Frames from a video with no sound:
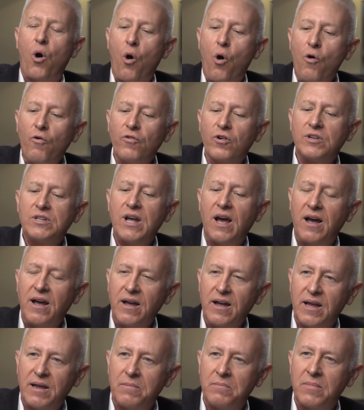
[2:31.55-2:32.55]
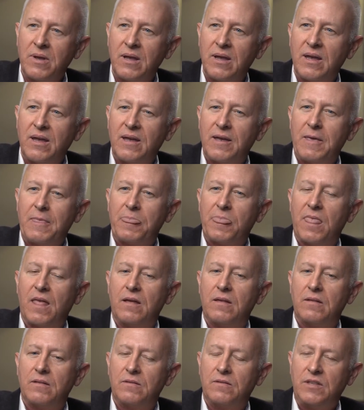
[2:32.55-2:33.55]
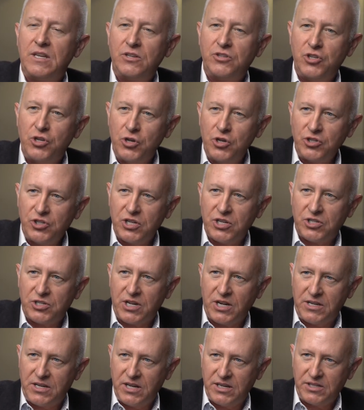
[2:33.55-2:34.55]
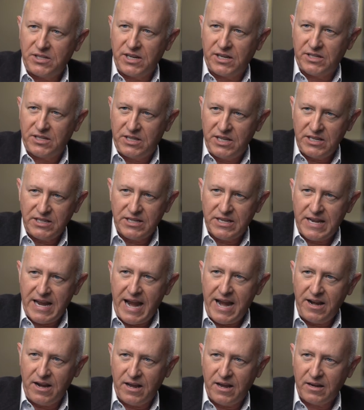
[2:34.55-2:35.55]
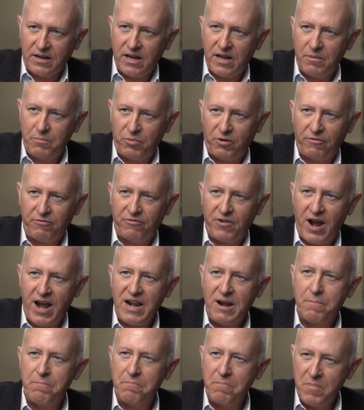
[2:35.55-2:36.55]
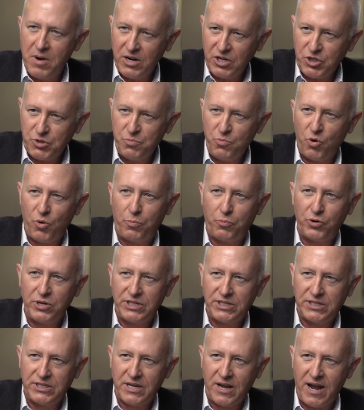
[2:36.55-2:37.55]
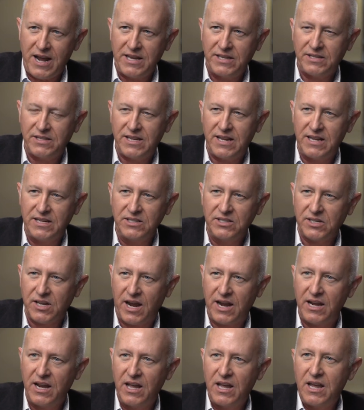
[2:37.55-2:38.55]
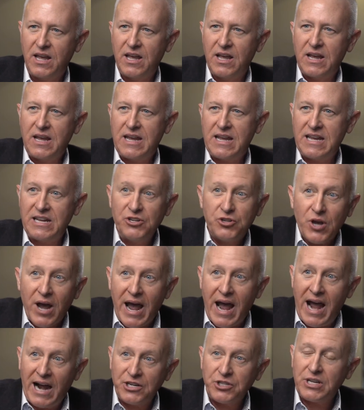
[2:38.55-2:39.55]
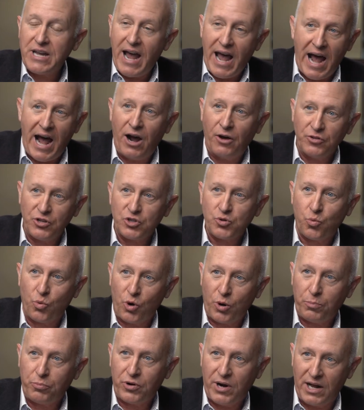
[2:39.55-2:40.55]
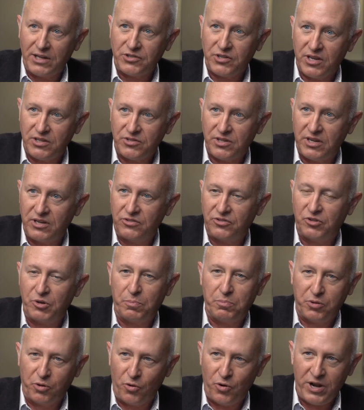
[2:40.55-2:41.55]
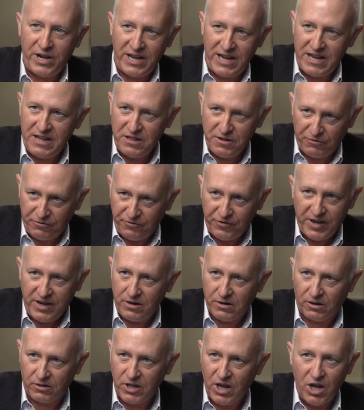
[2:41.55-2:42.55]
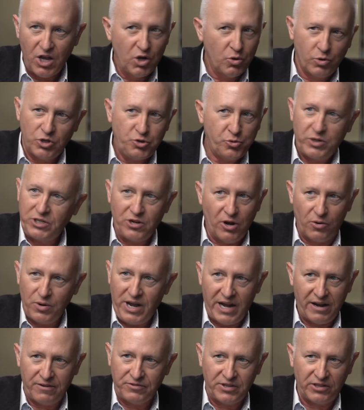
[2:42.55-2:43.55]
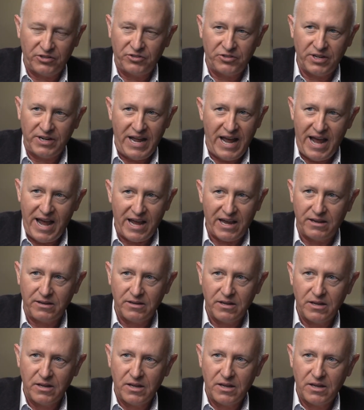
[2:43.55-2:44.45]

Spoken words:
Over time, these usage statistics, this data can provide a much more precise insight into actually how this work process is deployed in the field, which we don't have this today.